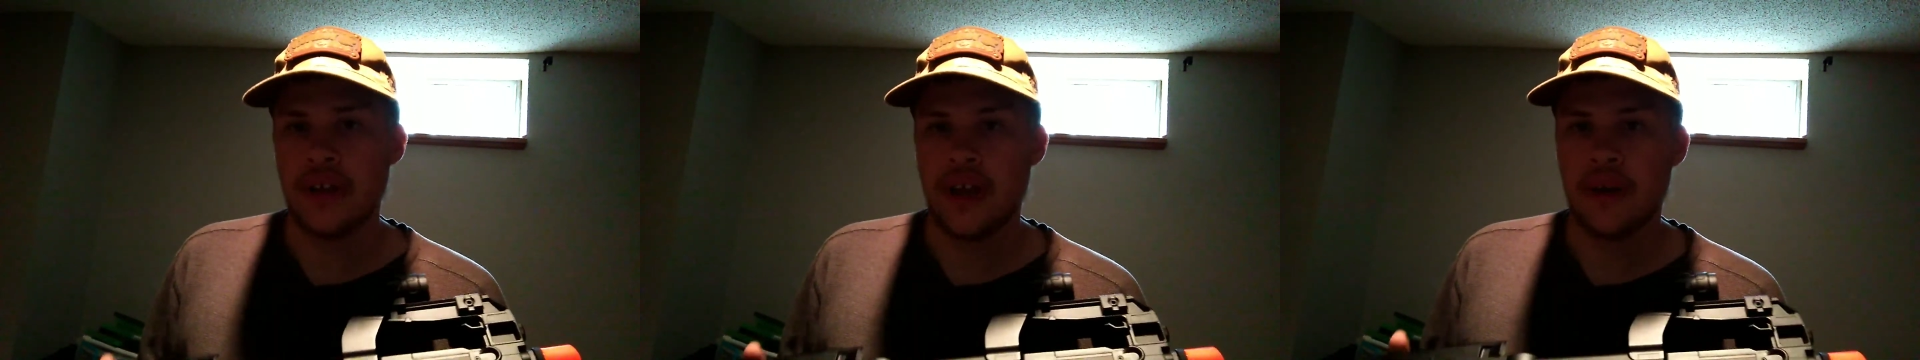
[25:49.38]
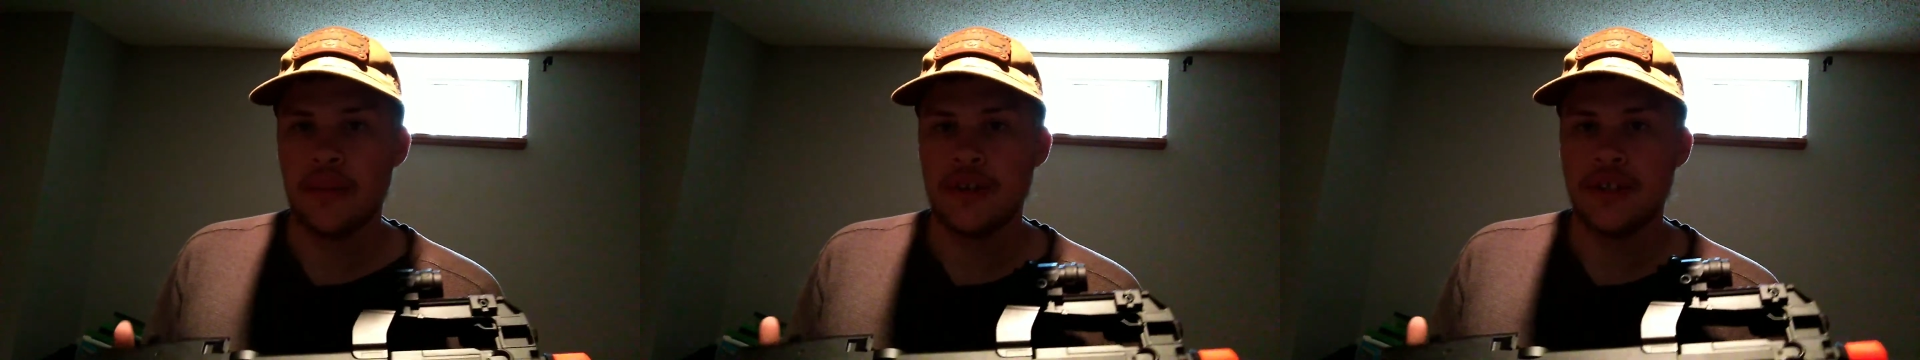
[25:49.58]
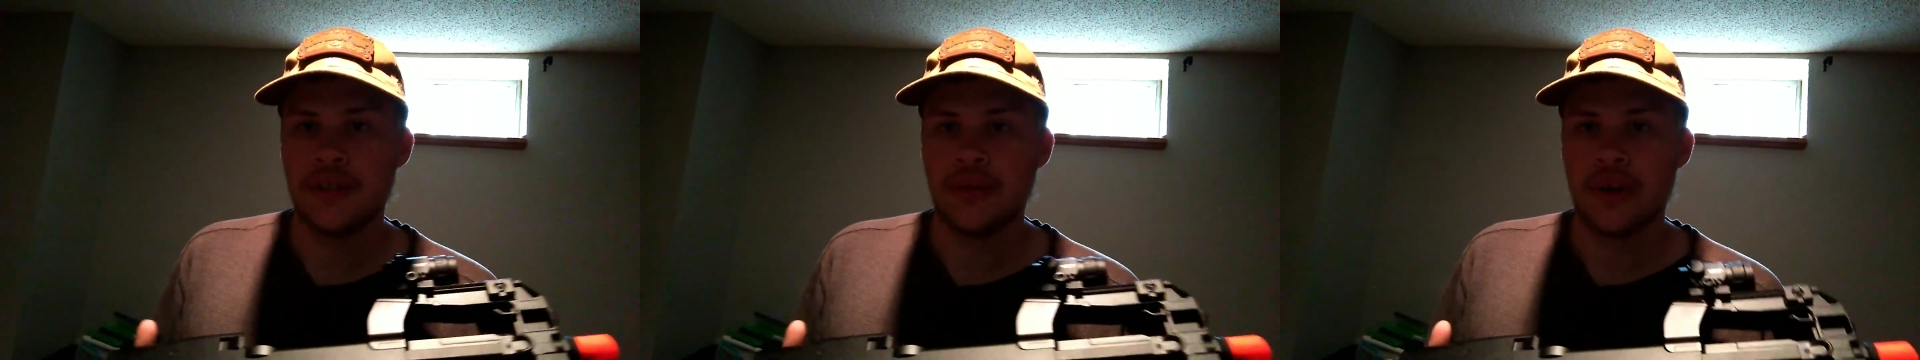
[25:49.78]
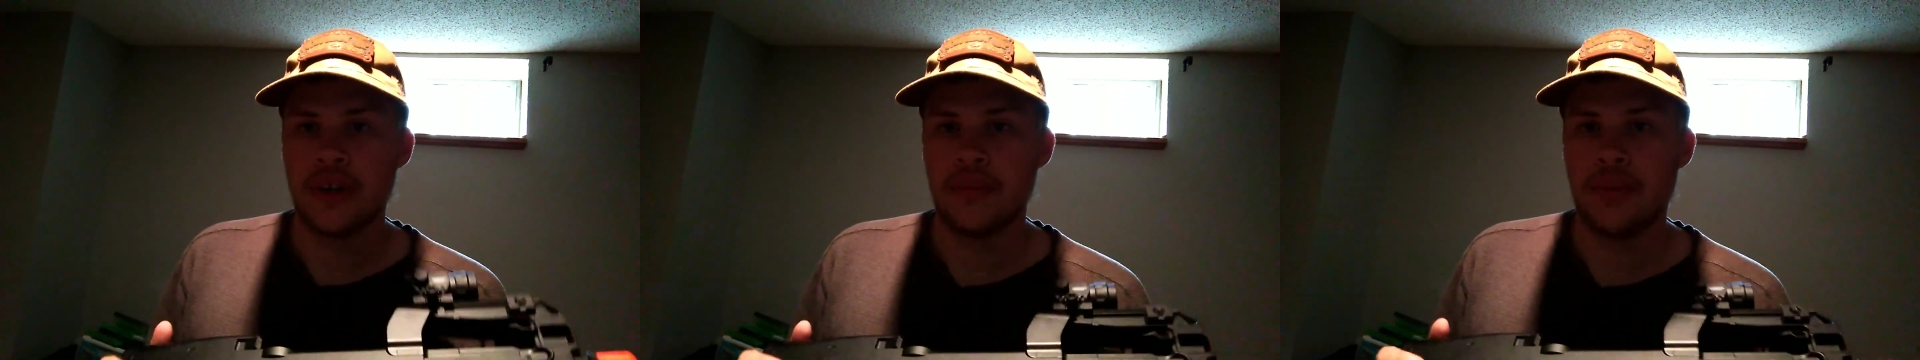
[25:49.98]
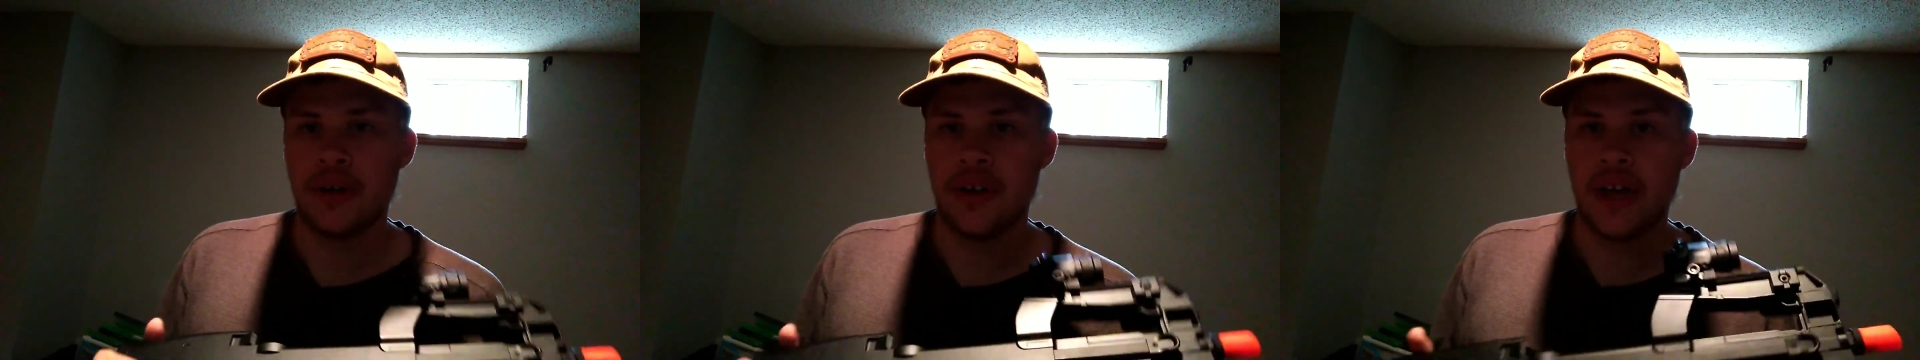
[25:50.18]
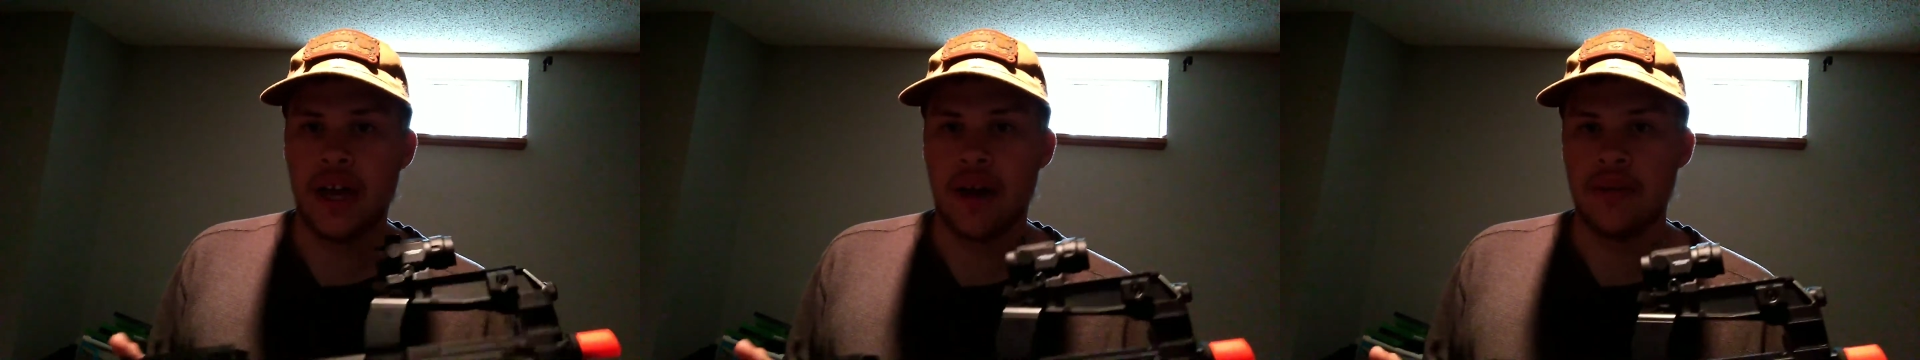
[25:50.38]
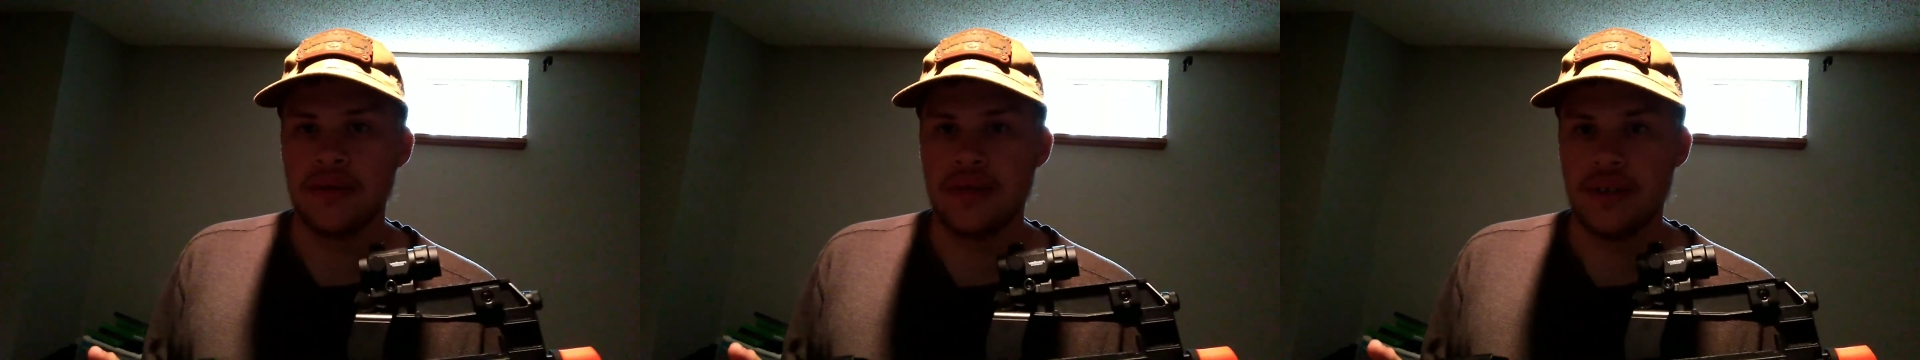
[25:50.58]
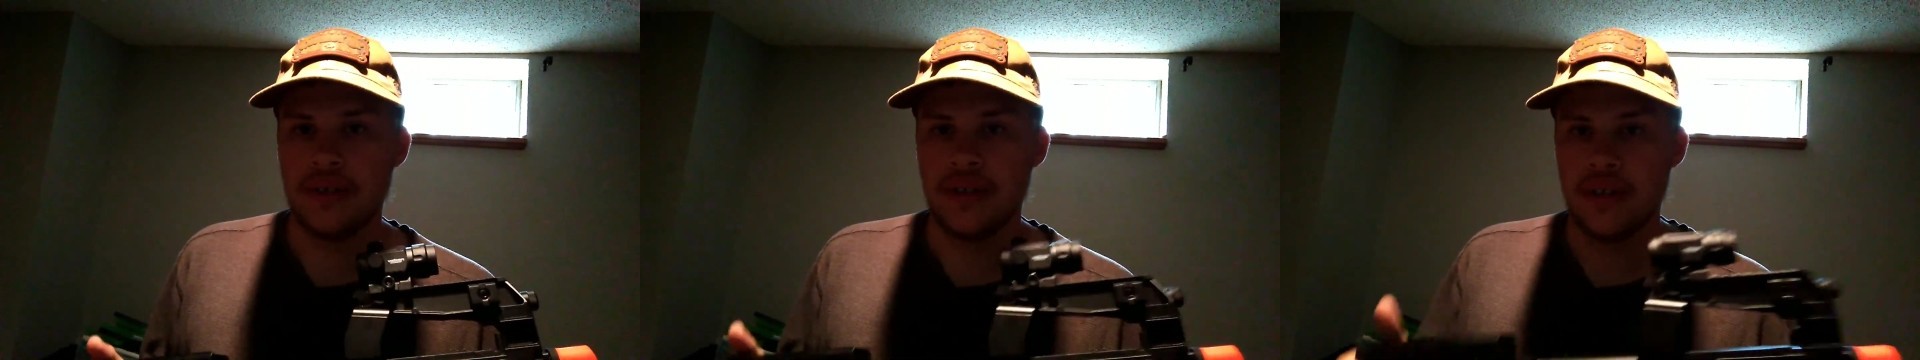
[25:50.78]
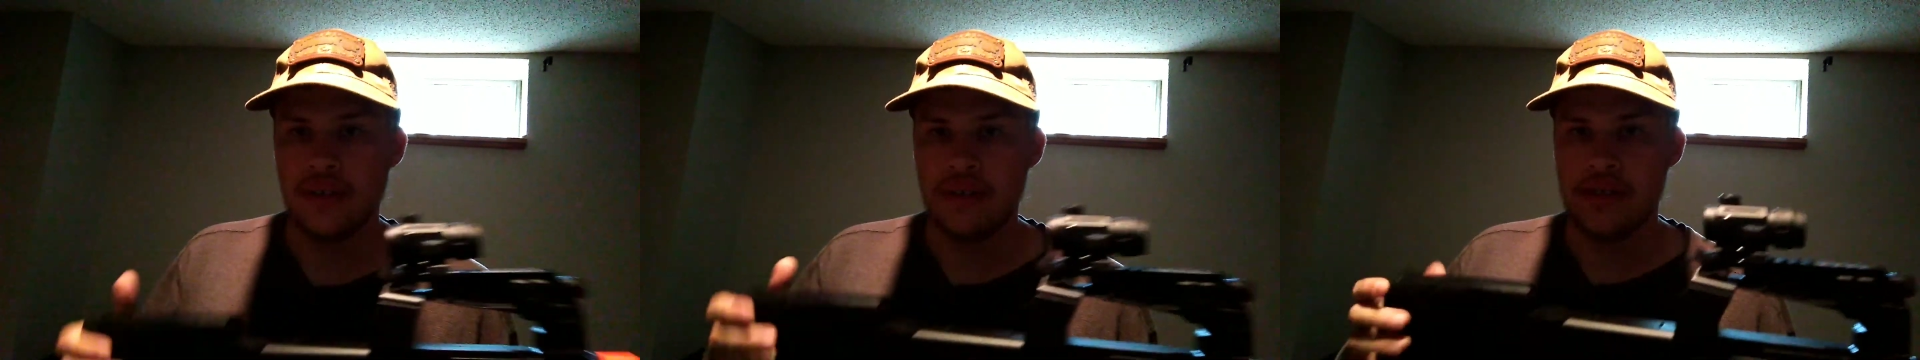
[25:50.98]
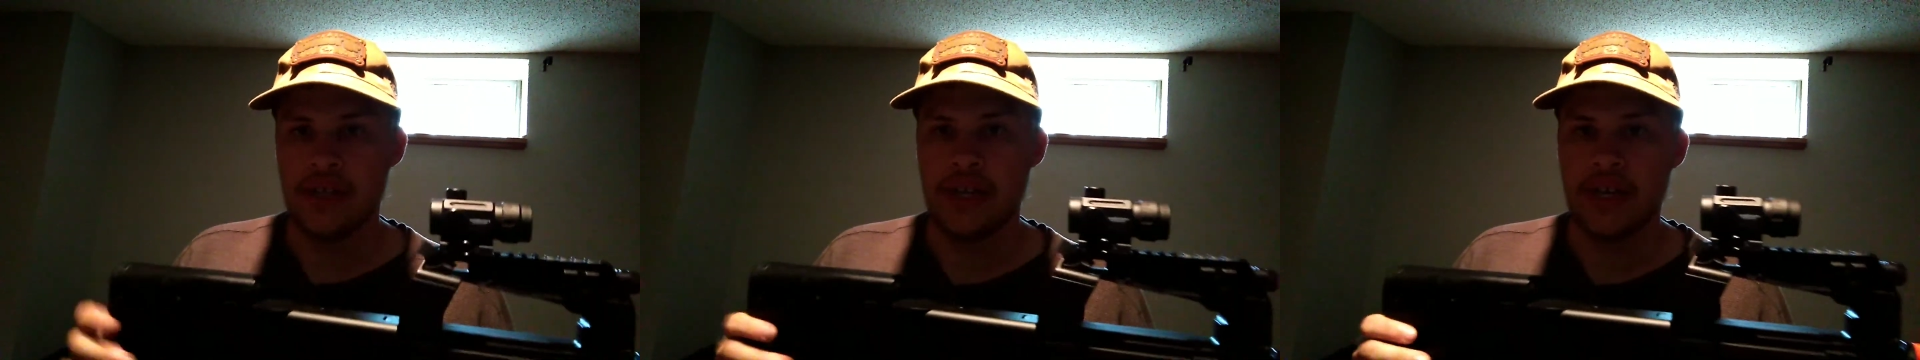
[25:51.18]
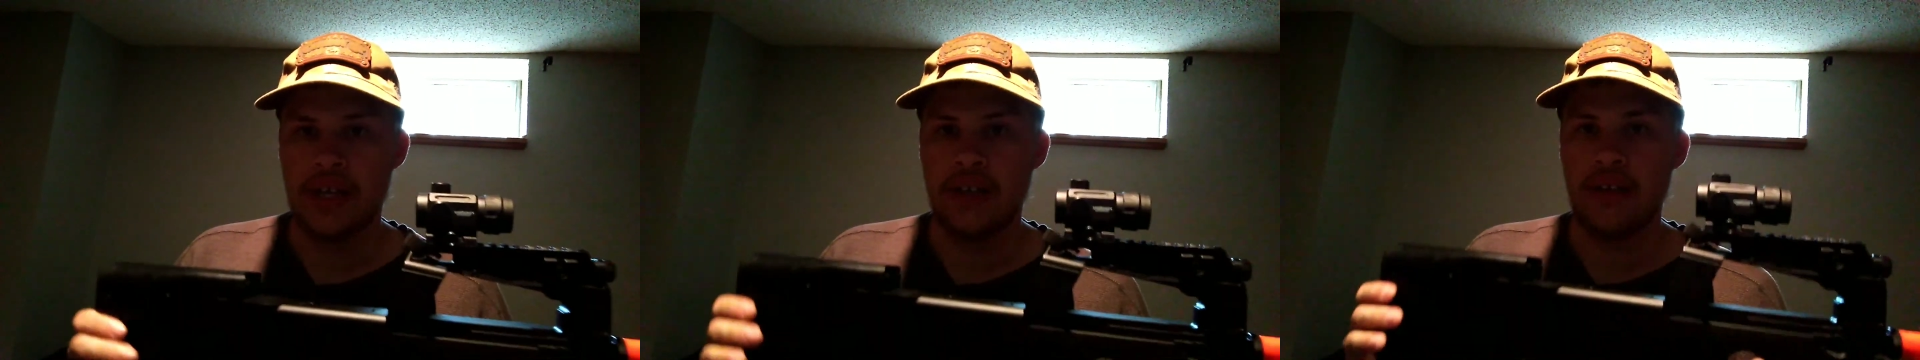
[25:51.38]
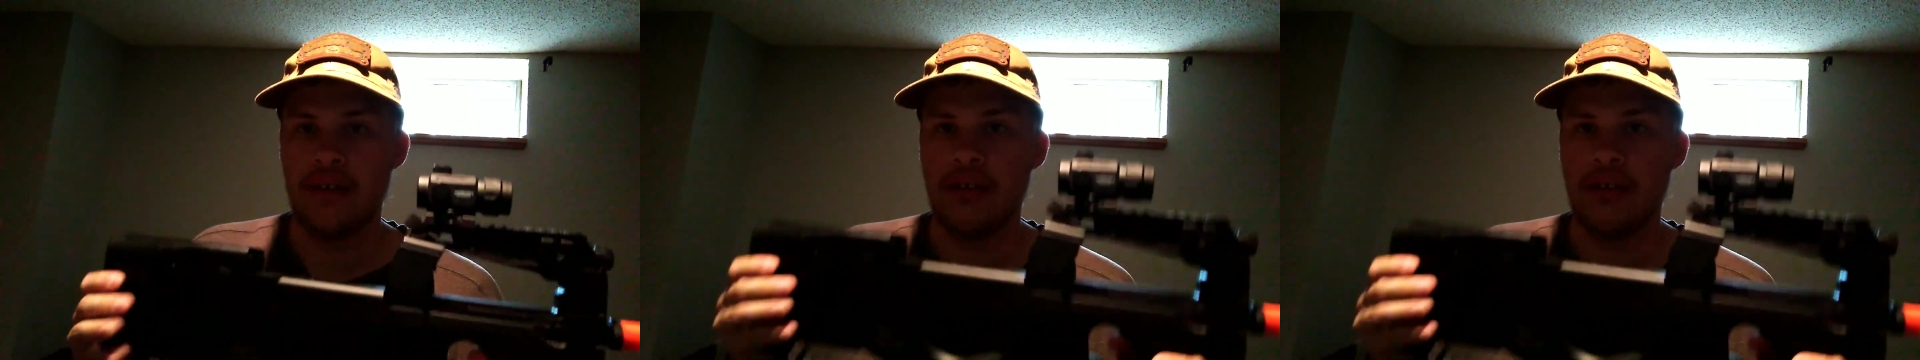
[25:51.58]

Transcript: how much you're wanting to put out to get it.